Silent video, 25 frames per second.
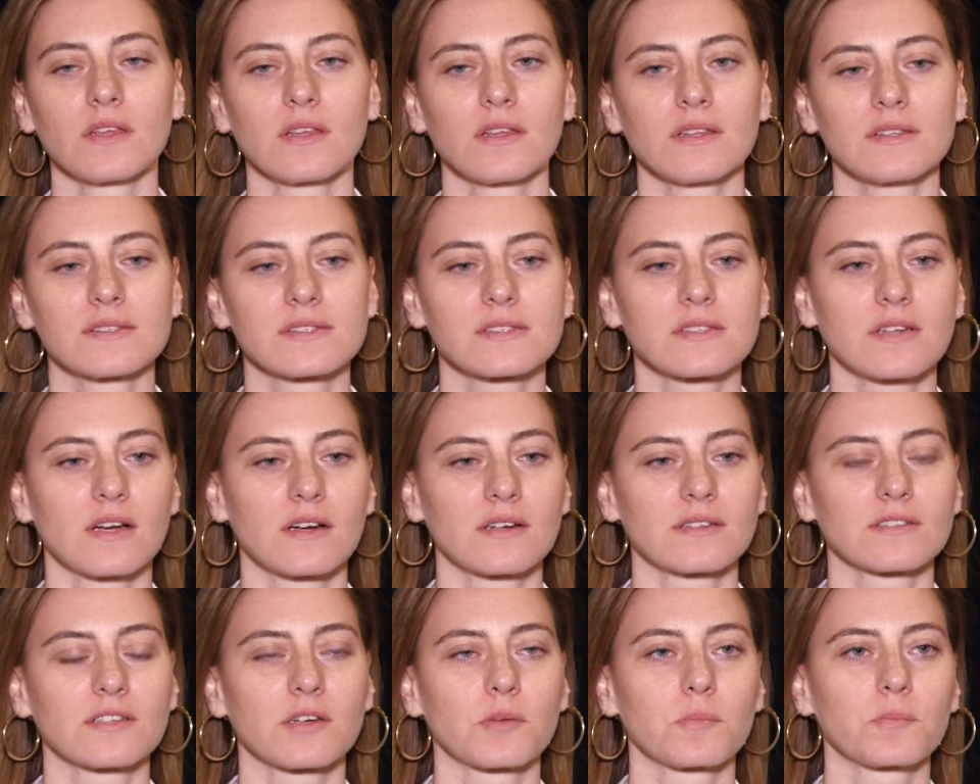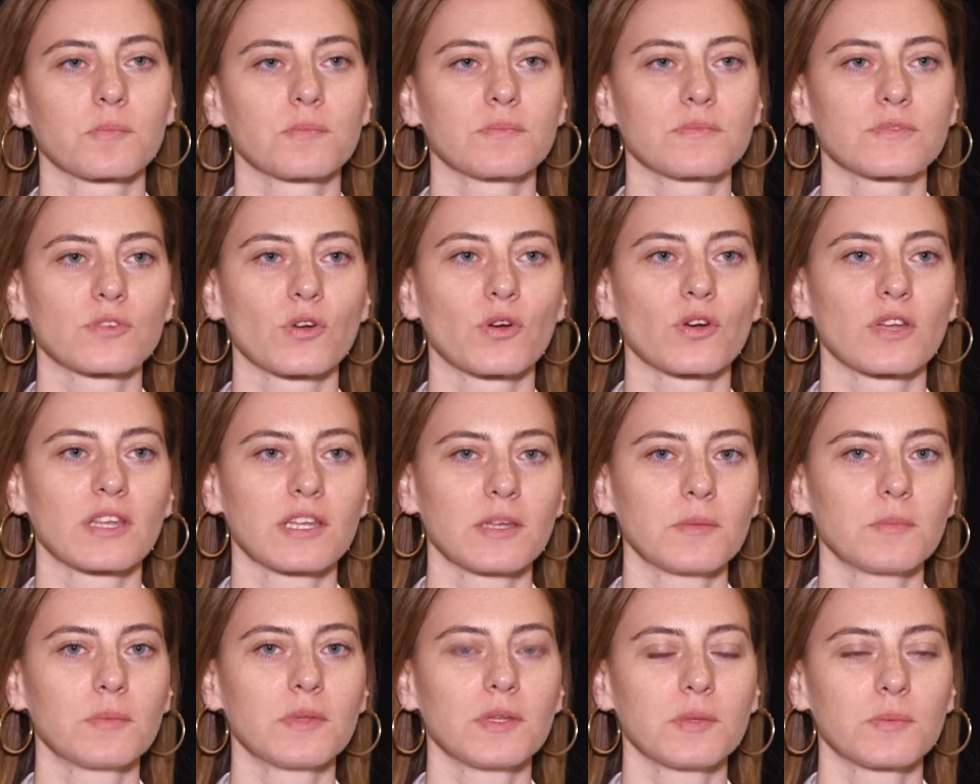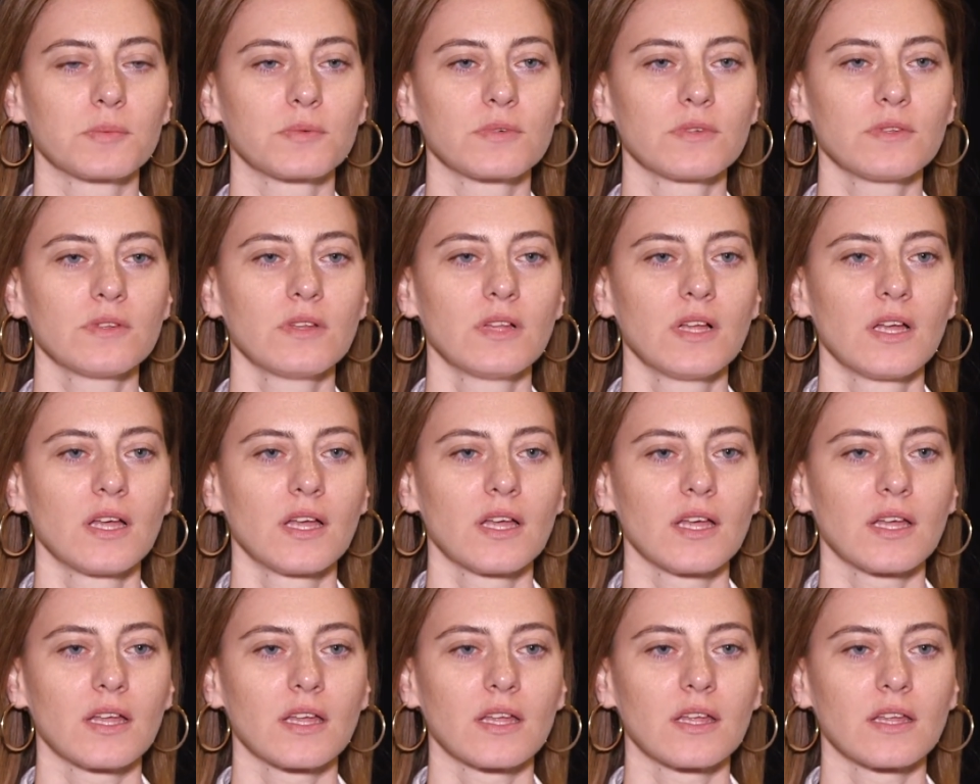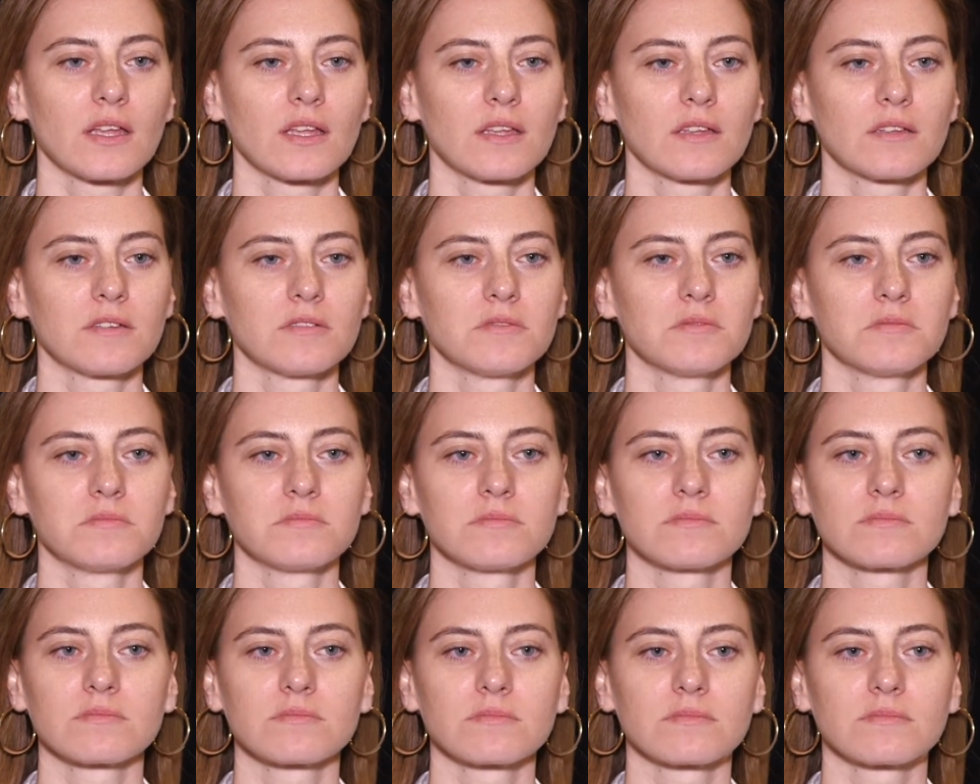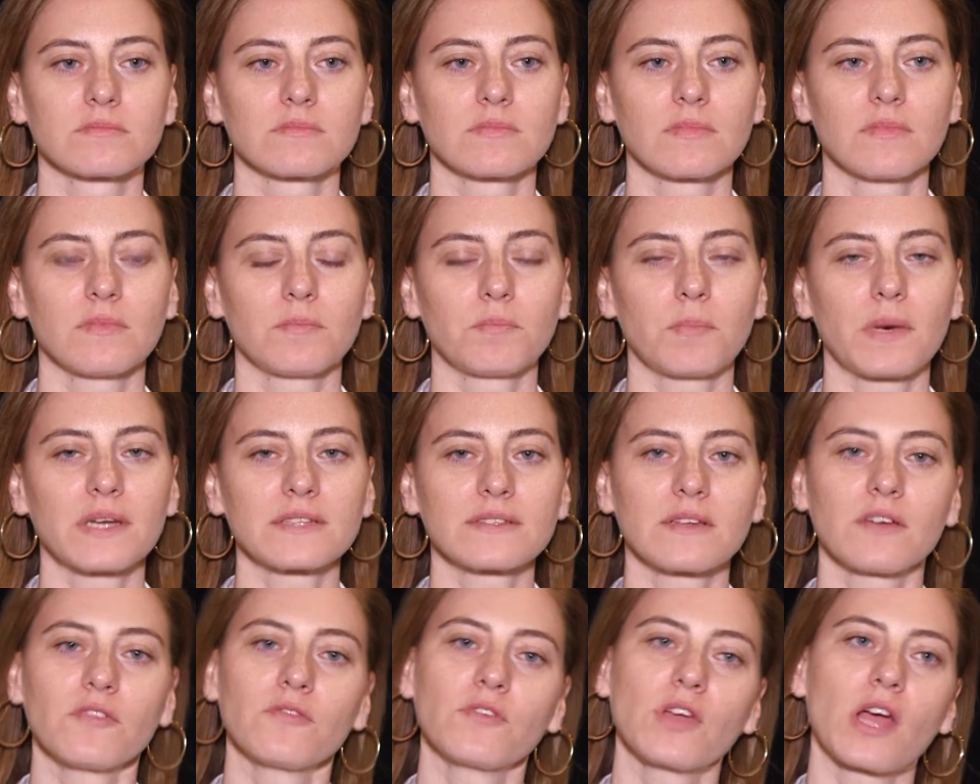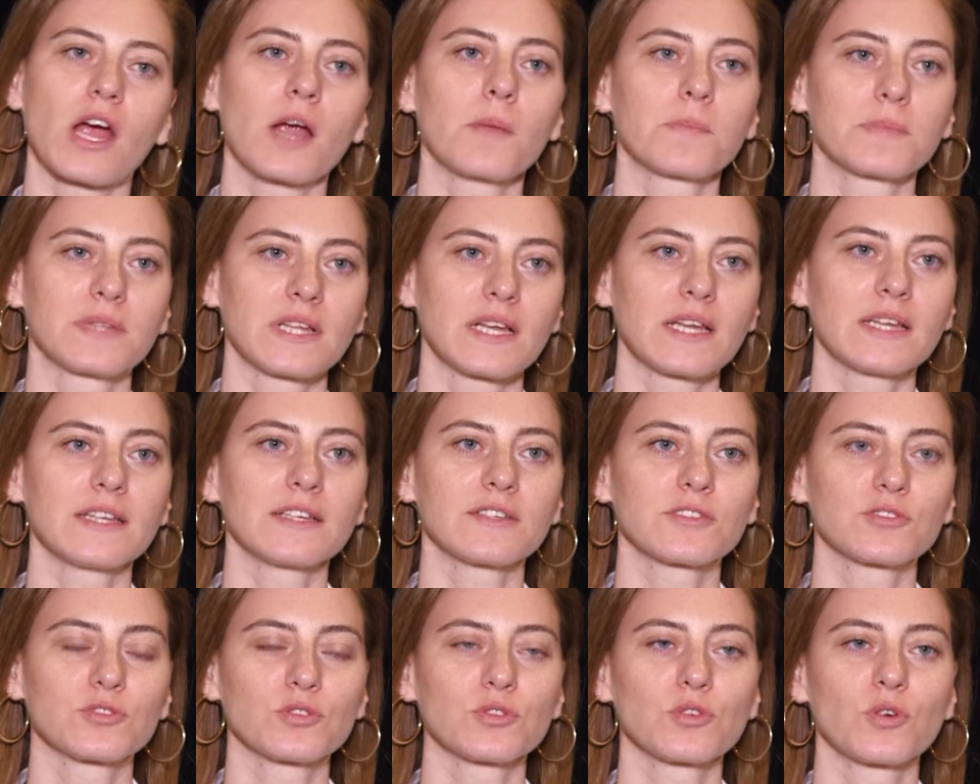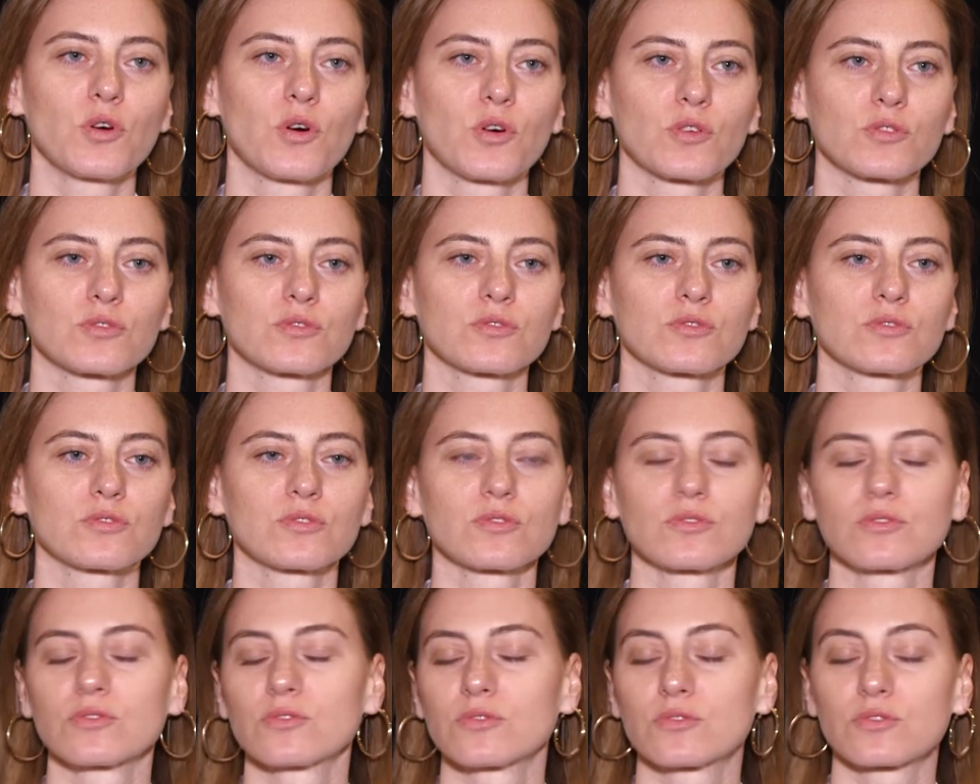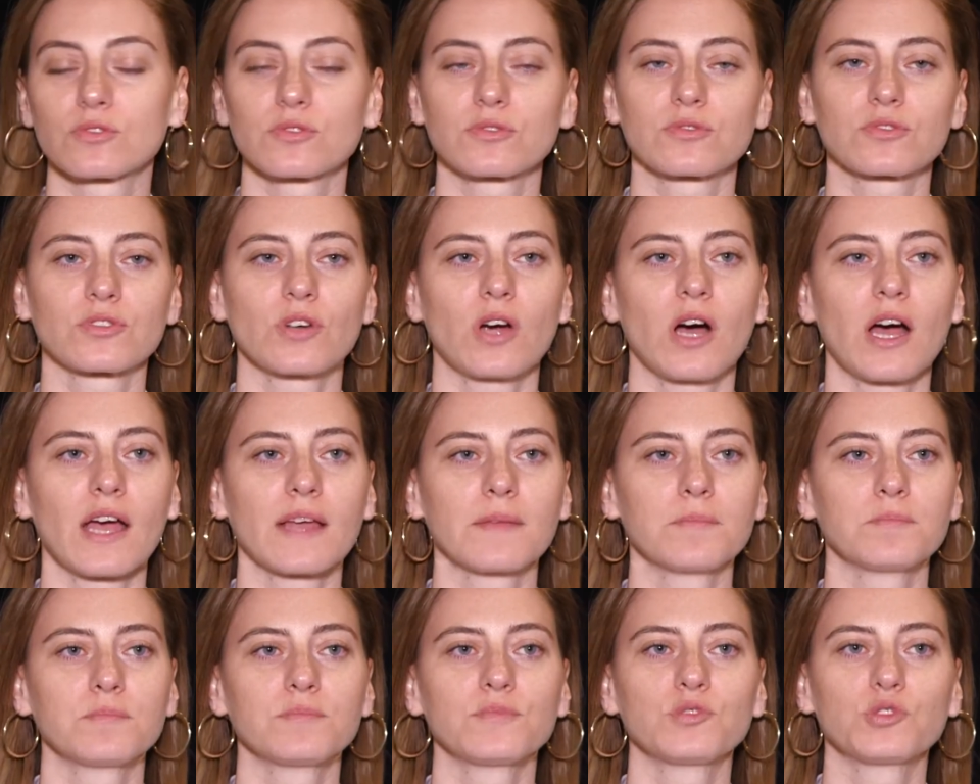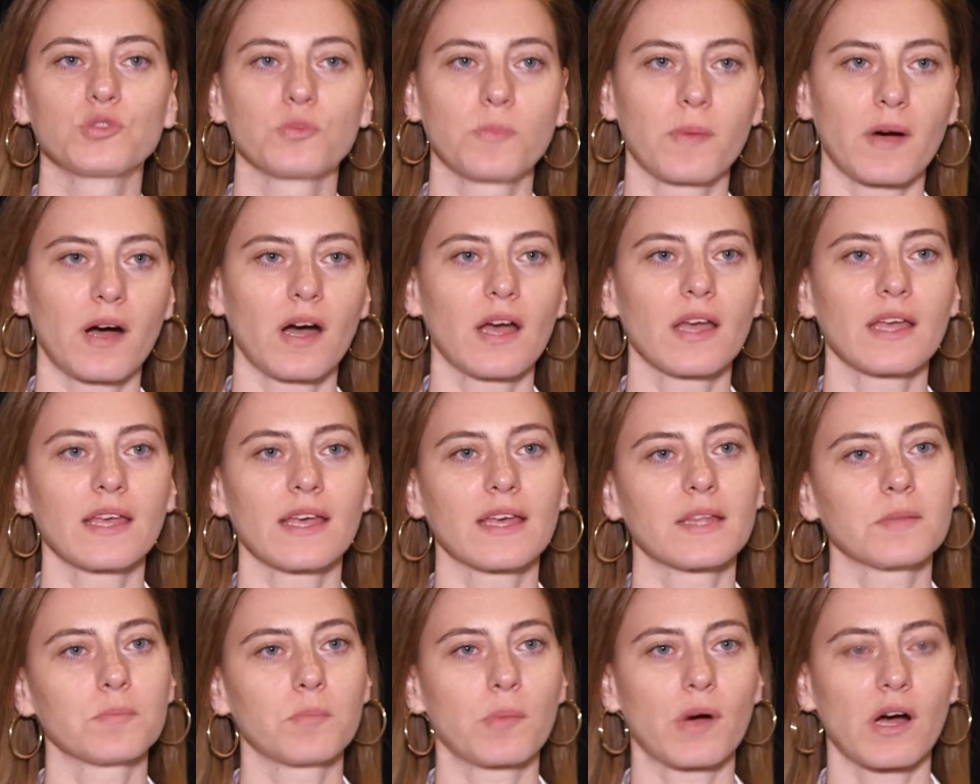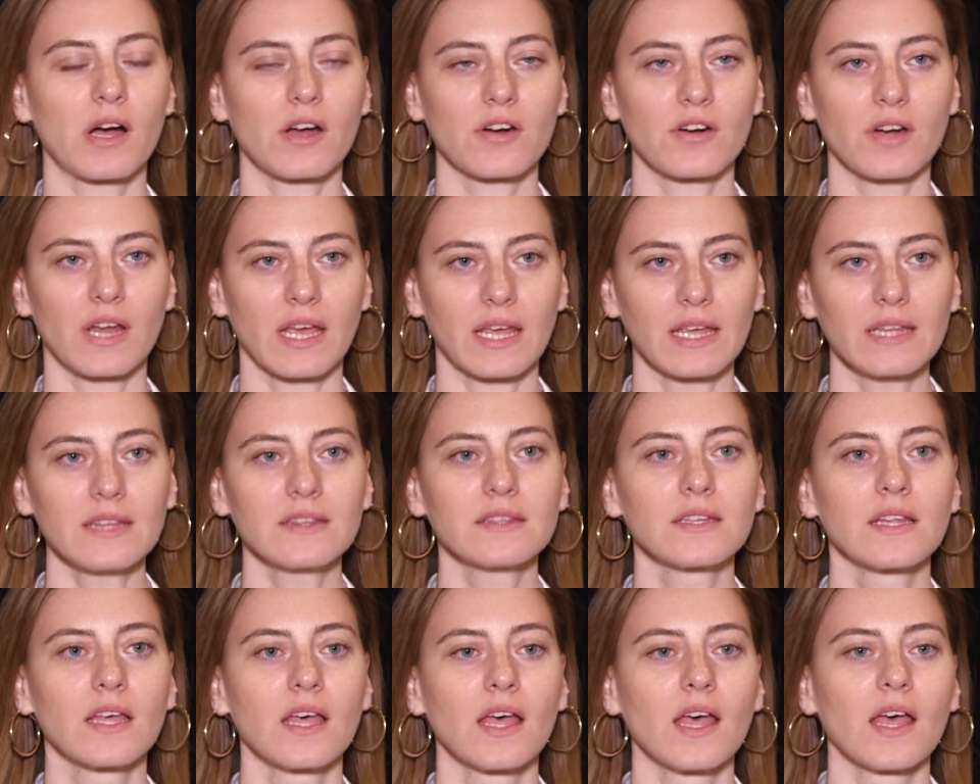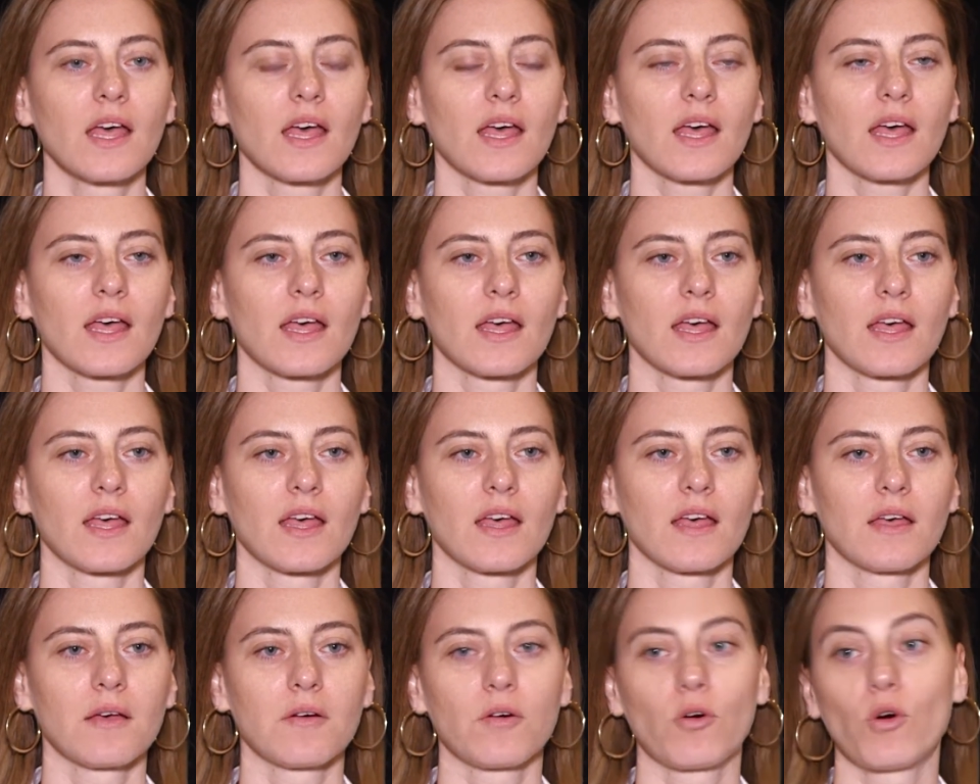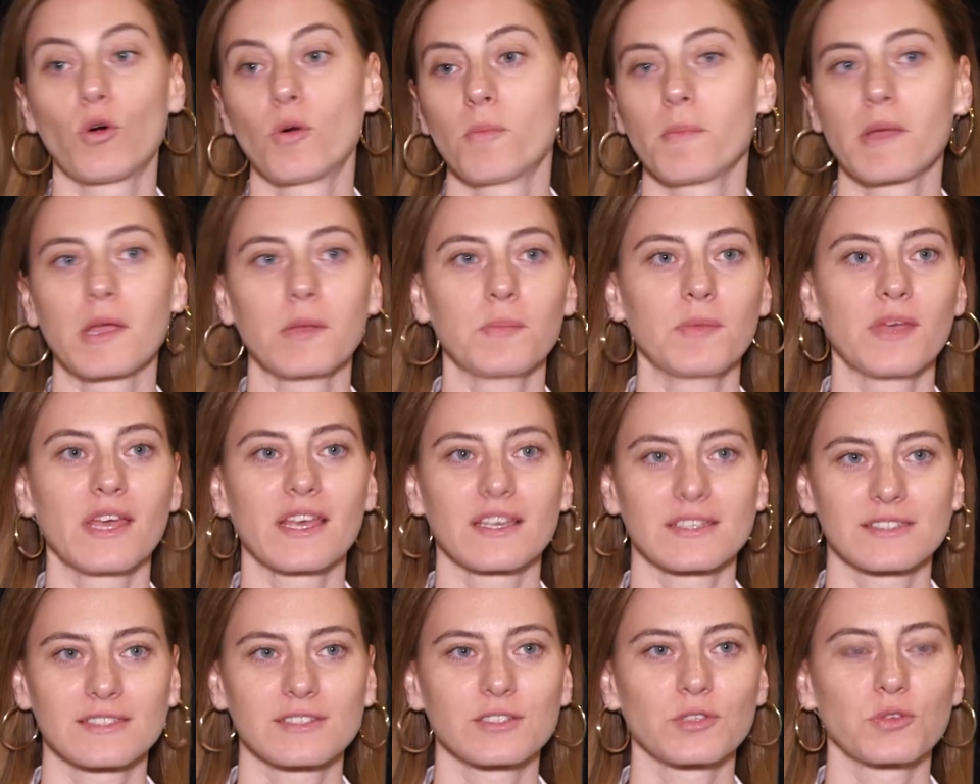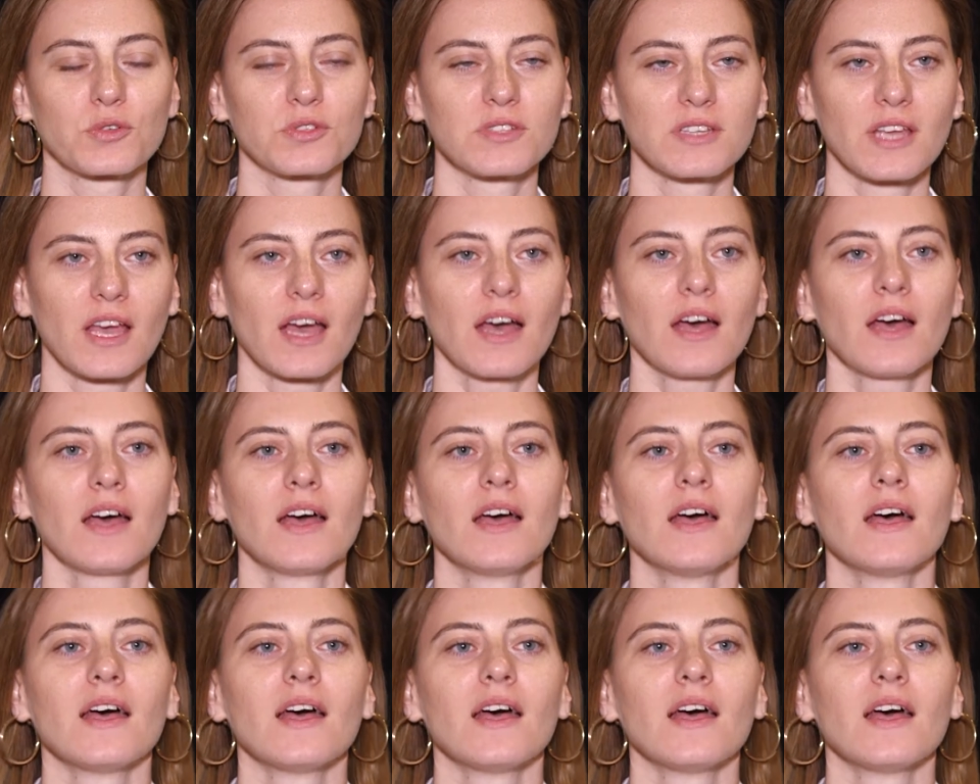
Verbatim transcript: startup Turkey people. Um, but we are planning to go to, to try Dubai and Bahrain uh, or maybe Estonia.